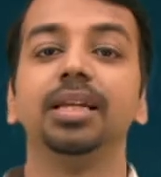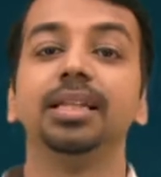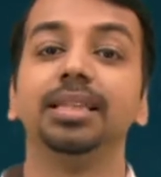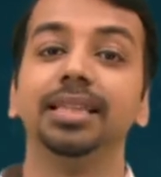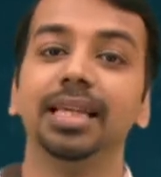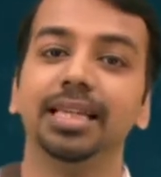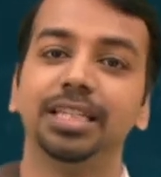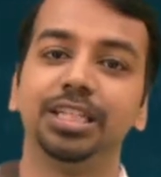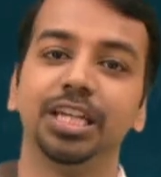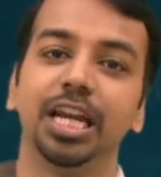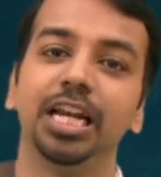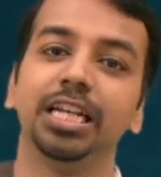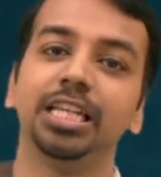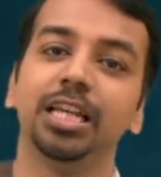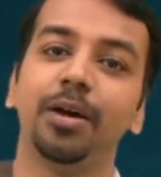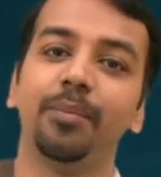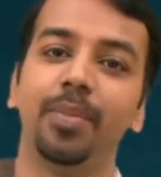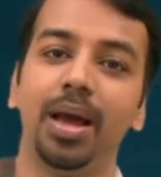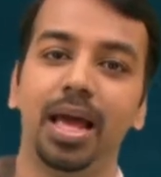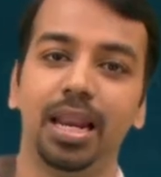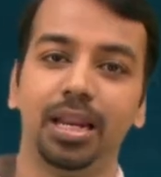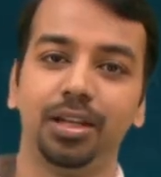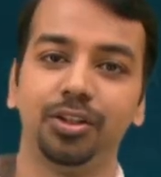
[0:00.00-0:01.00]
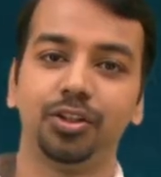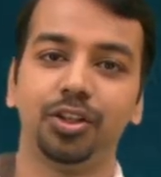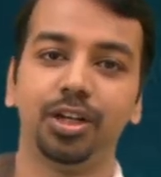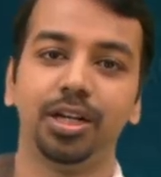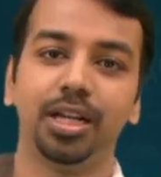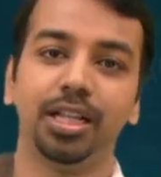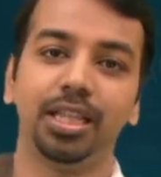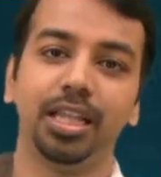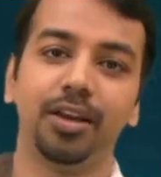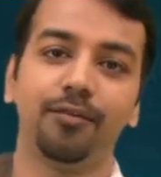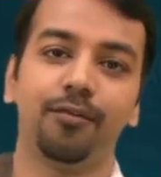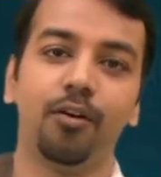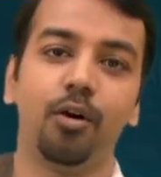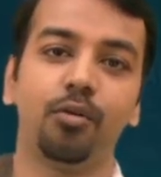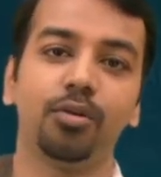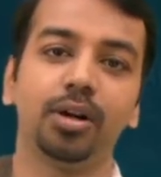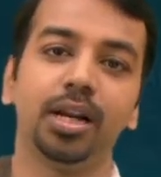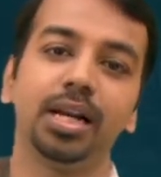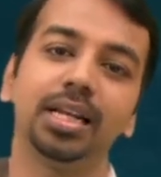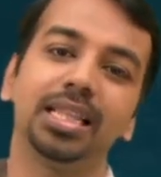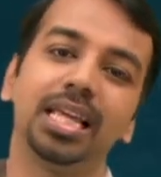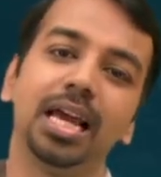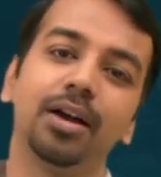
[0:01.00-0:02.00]
They checked the balance sheet and they found
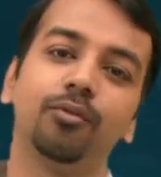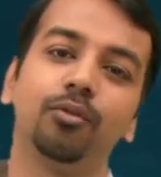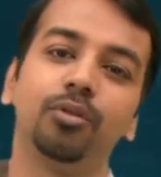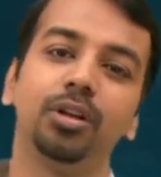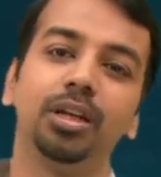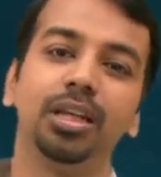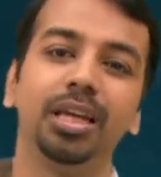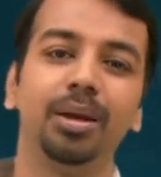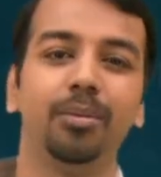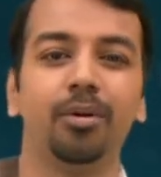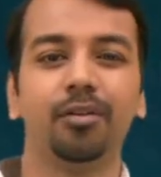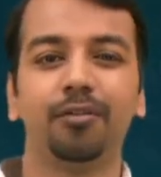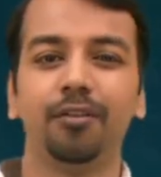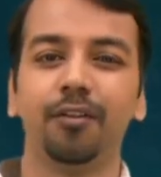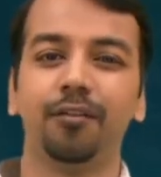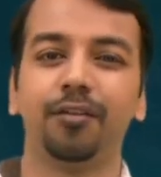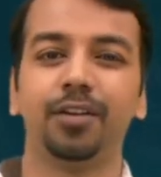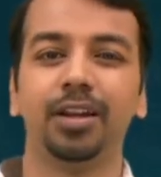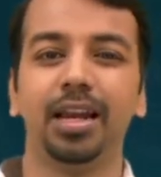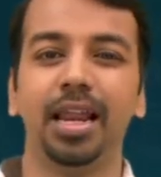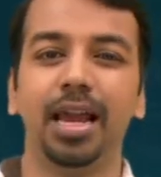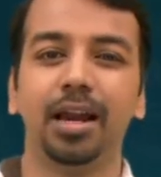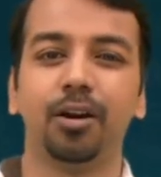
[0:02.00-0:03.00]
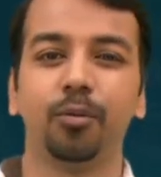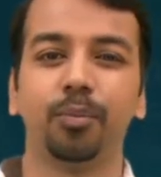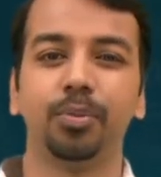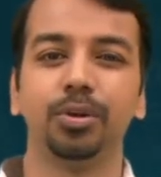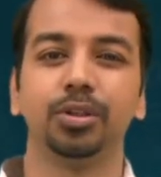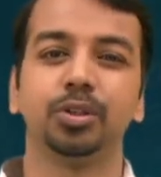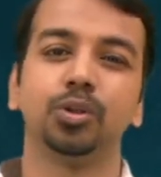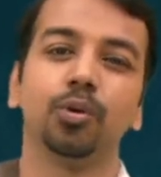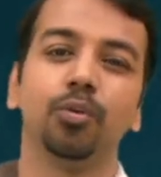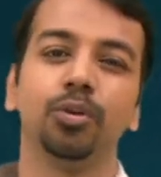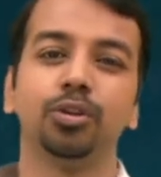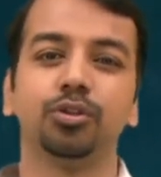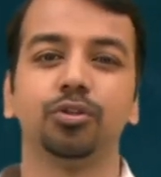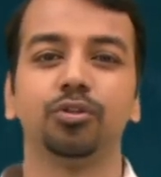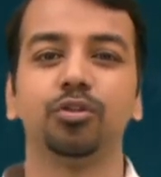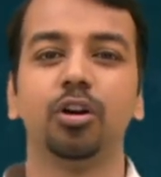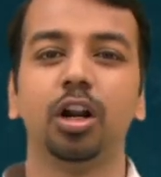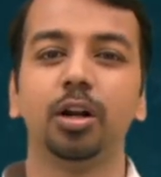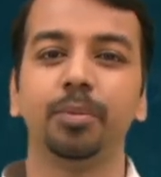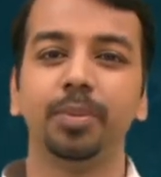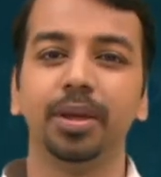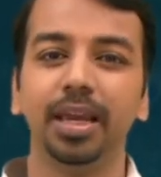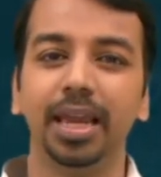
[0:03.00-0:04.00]
that they have only about 50 lakh rupees, so which would
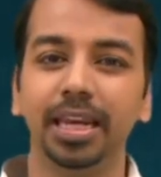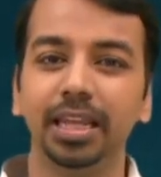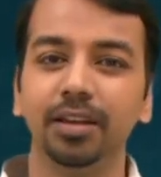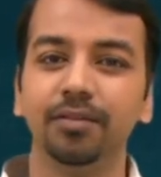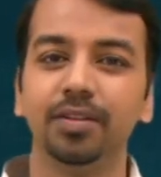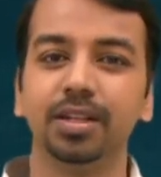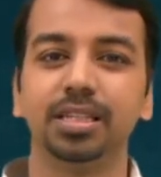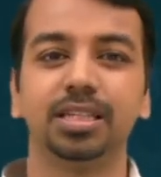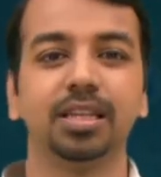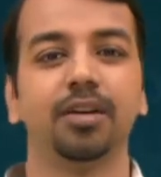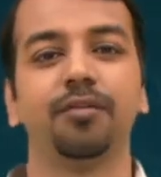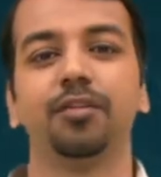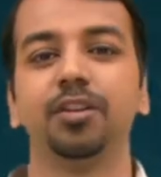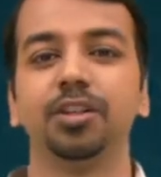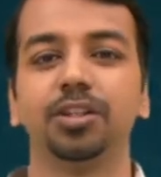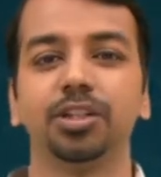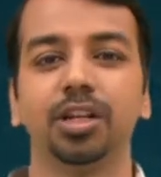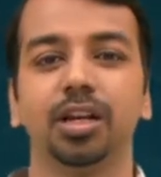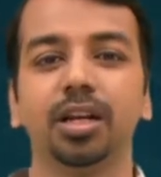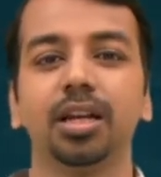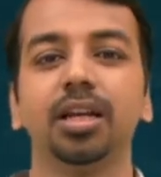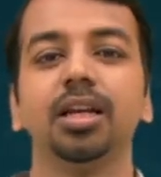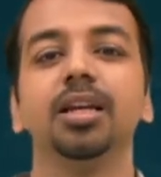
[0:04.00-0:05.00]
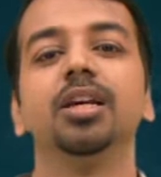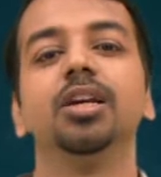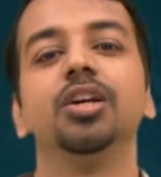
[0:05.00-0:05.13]
not be anyway sufficient.